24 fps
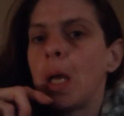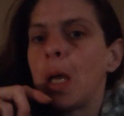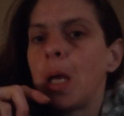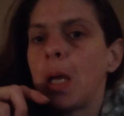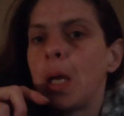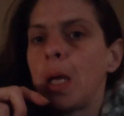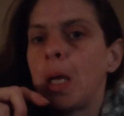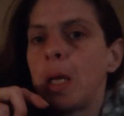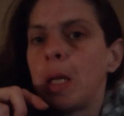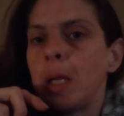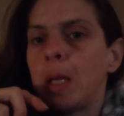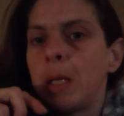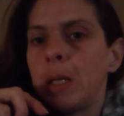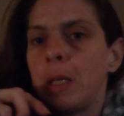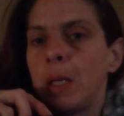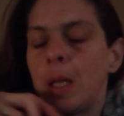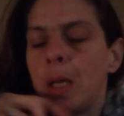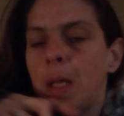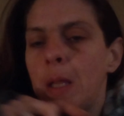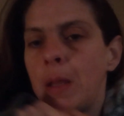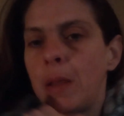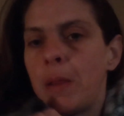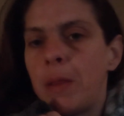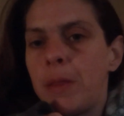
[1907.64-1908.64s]
And
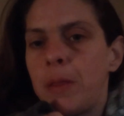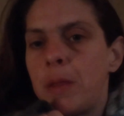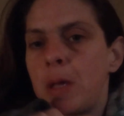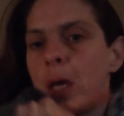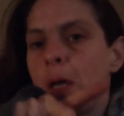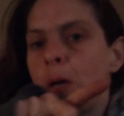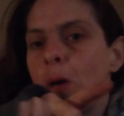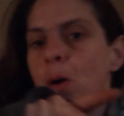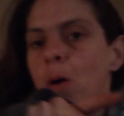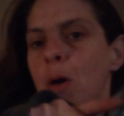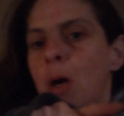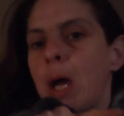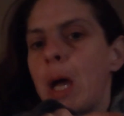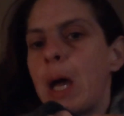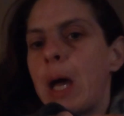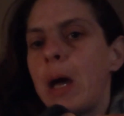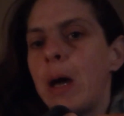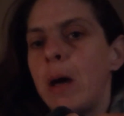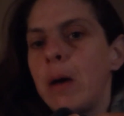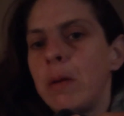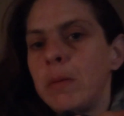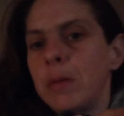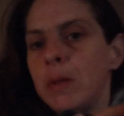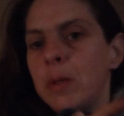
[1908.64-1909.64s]
they are
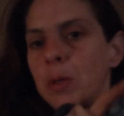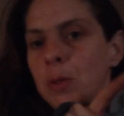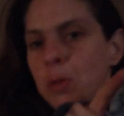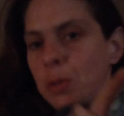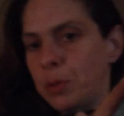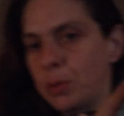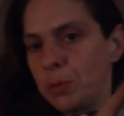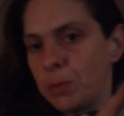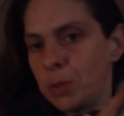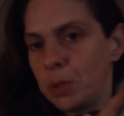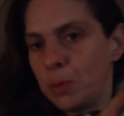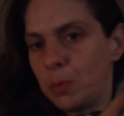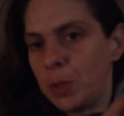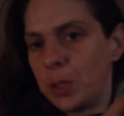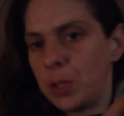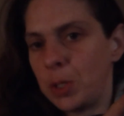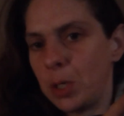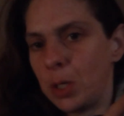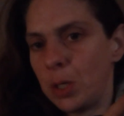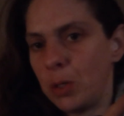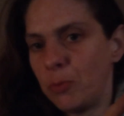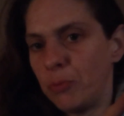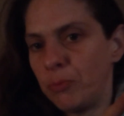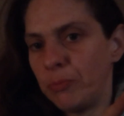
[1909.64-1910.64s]
at the nursery
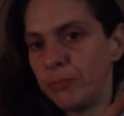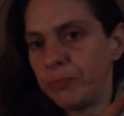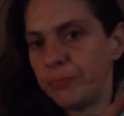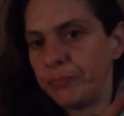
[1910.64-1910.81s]
window.